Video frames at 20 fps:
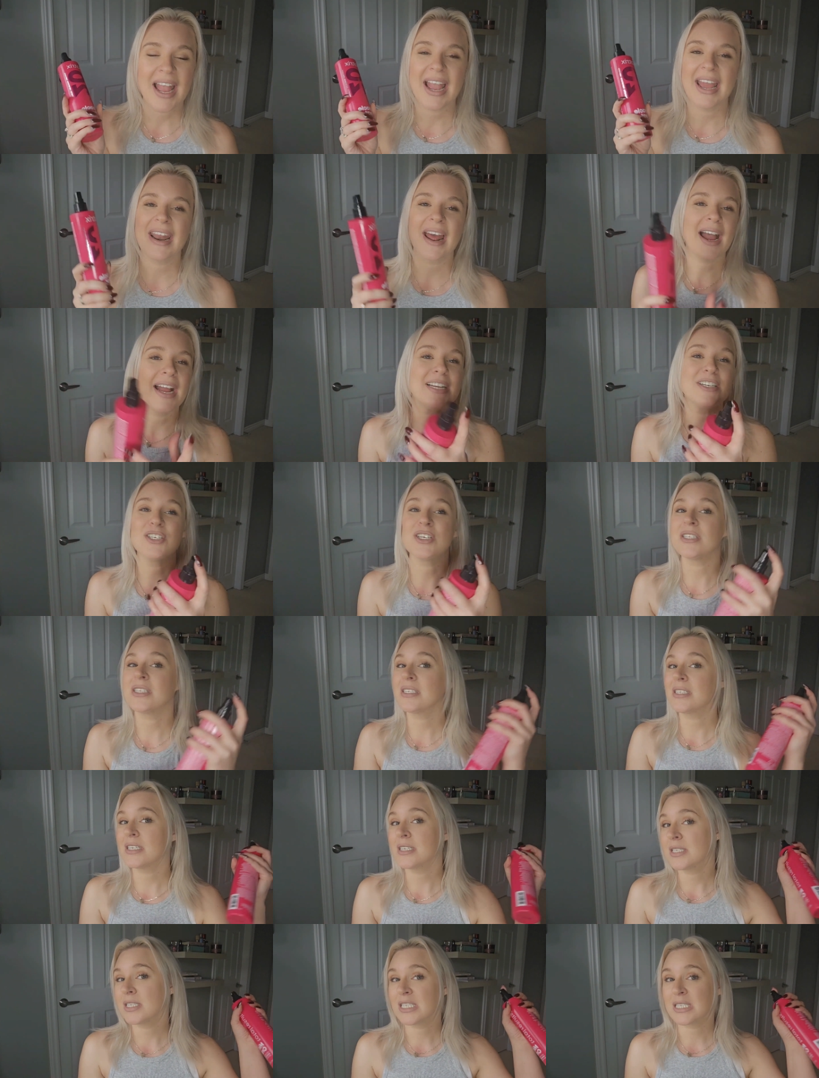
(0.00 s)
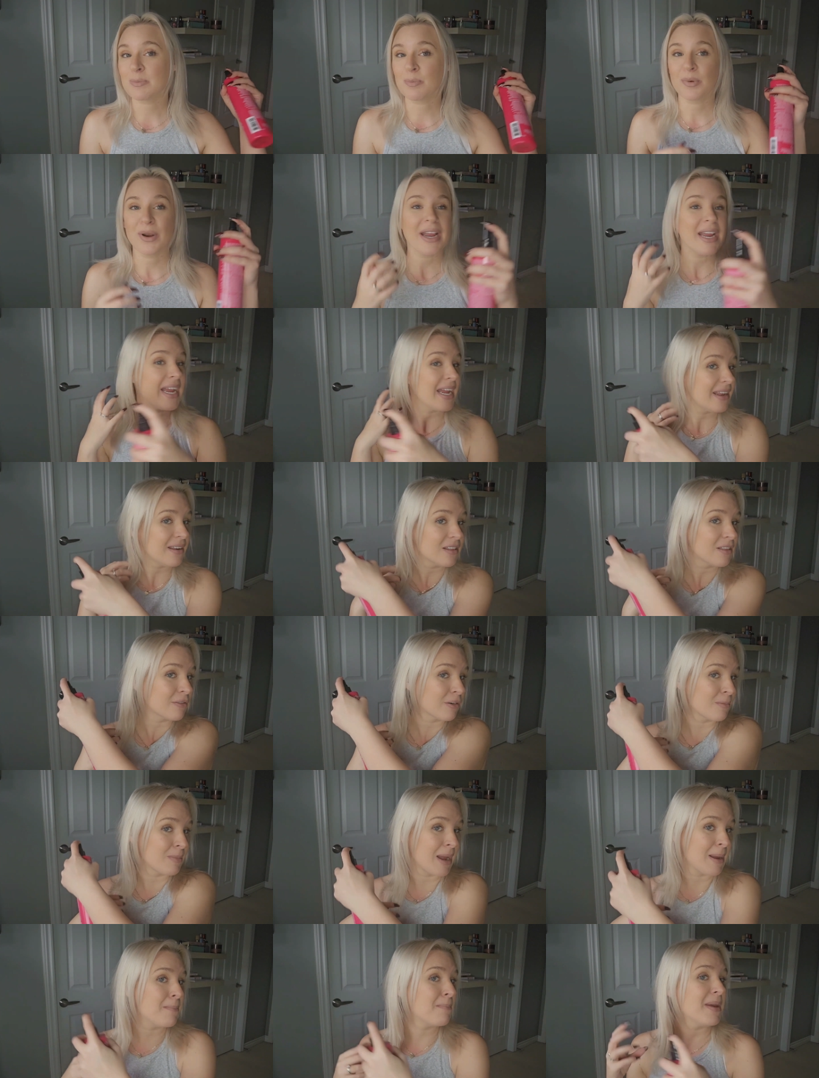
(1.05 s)
and I just spray it
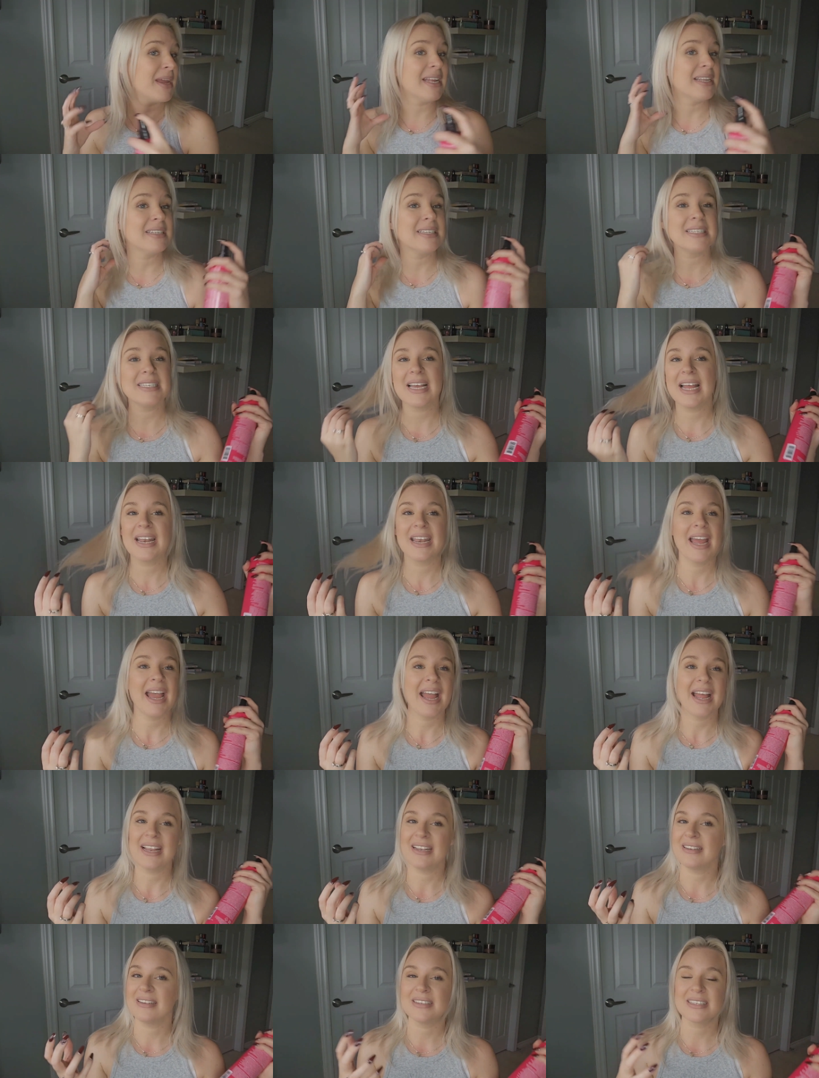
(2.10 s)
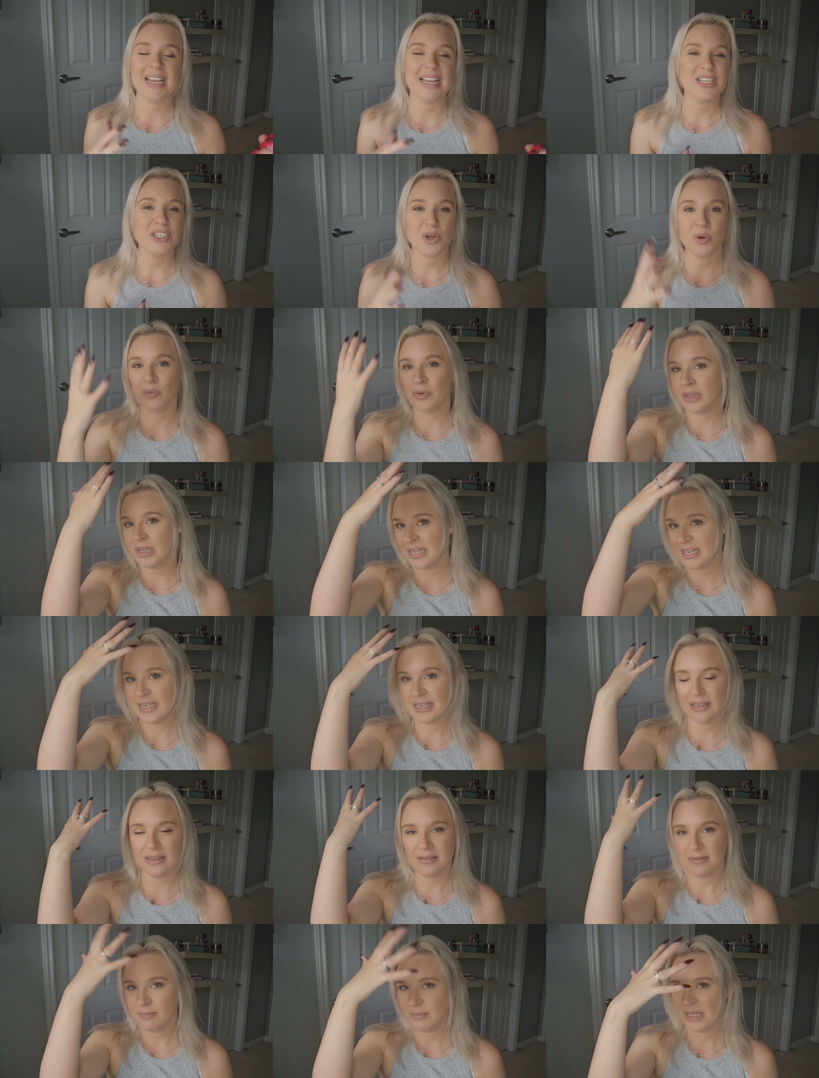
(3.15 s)
through my mids and ends. I don't
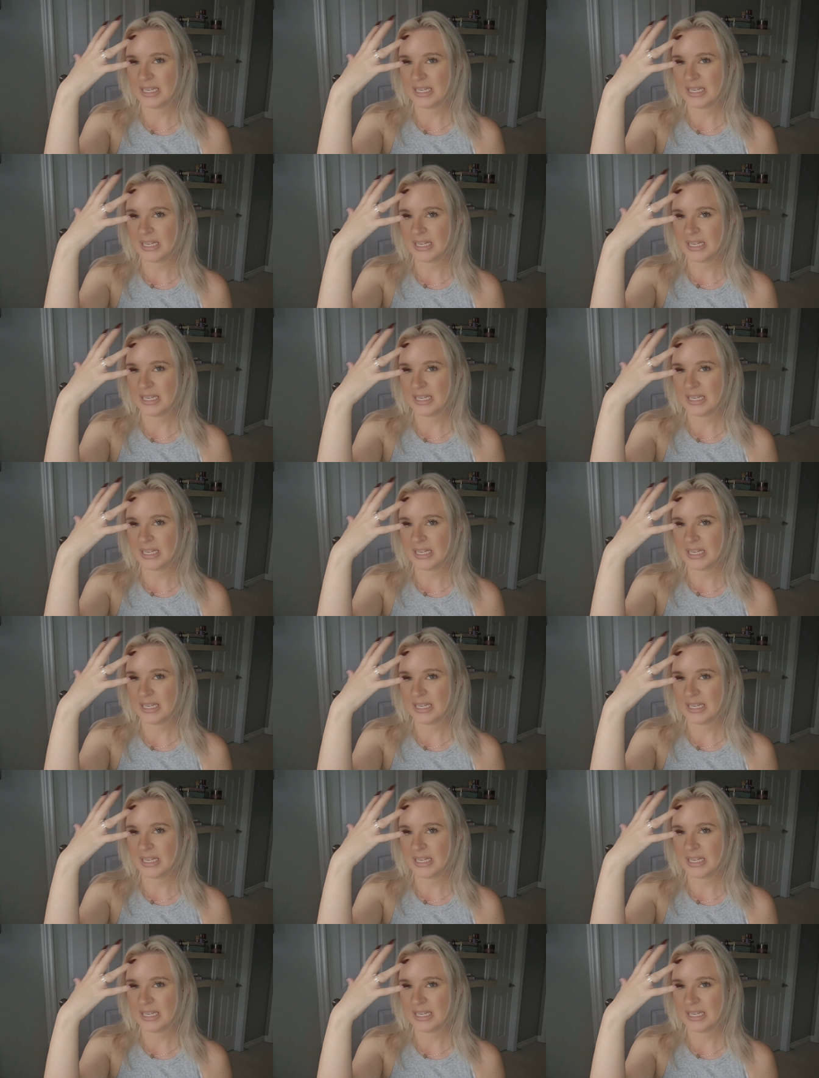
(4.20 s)
really